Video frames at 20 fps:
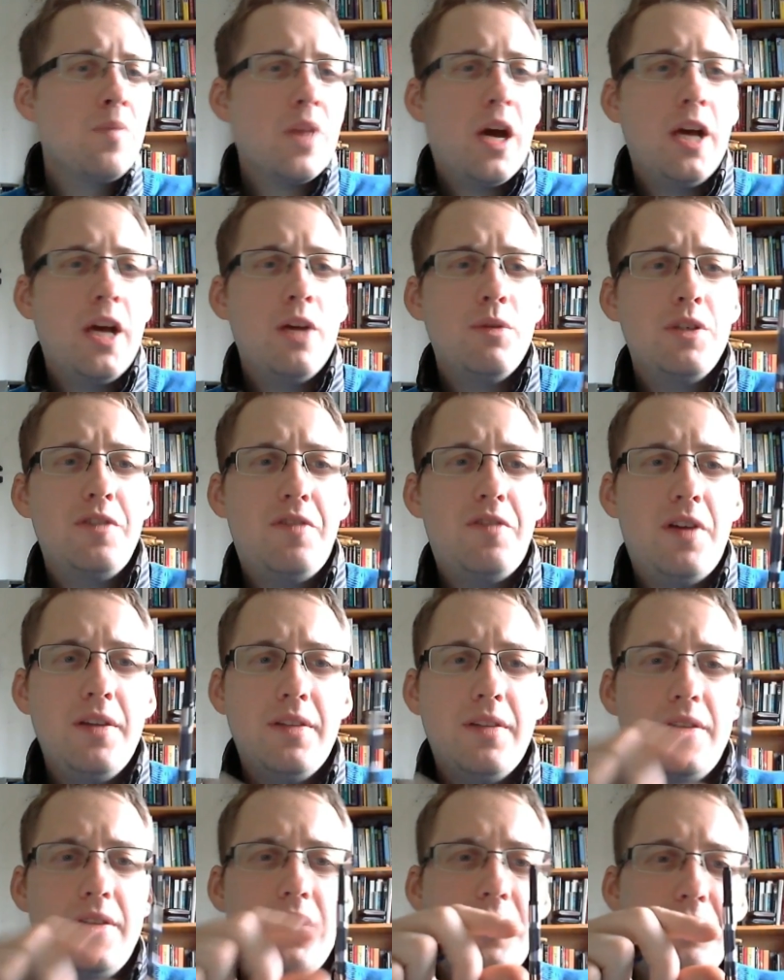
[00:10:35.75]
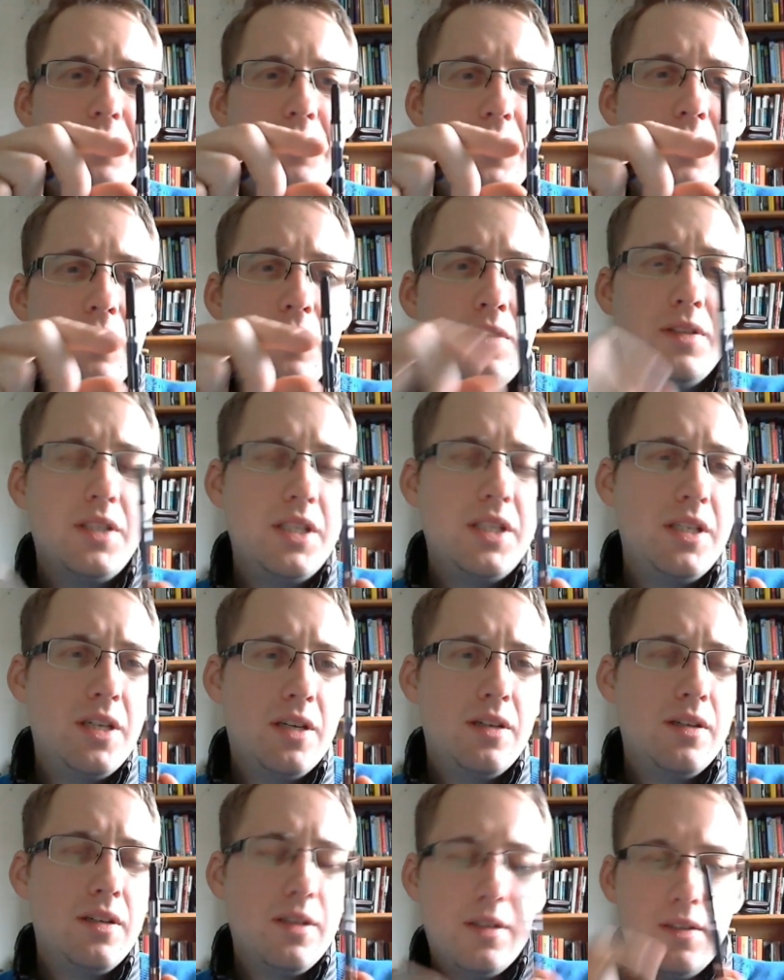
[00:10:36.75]
I always find that these Visconti uh,
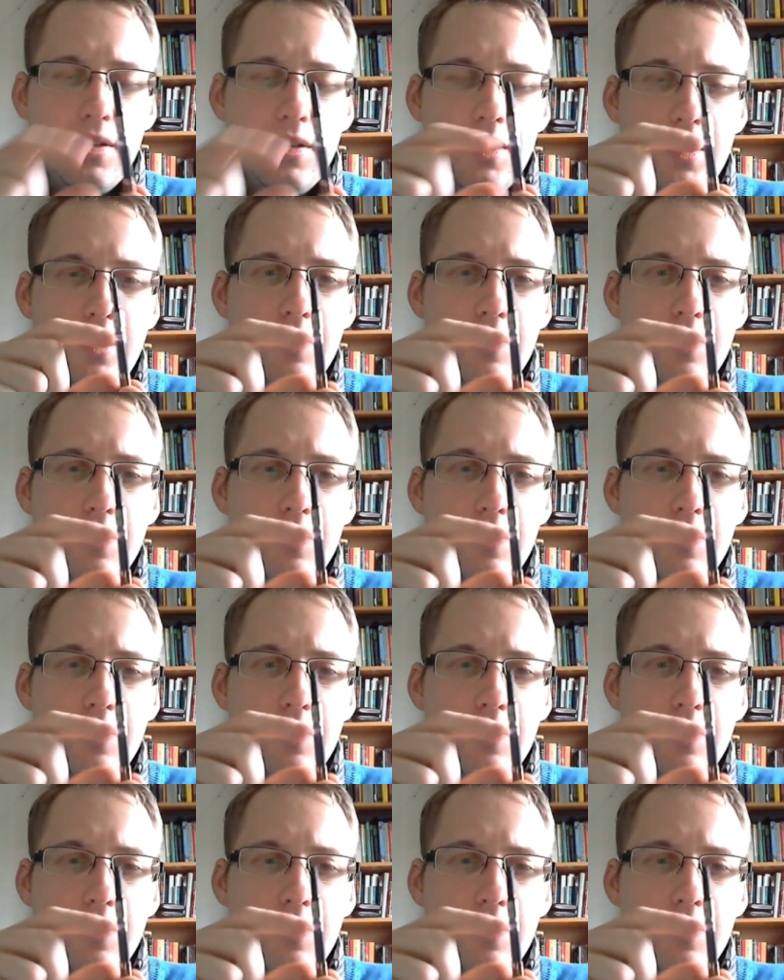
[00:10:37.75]
uh,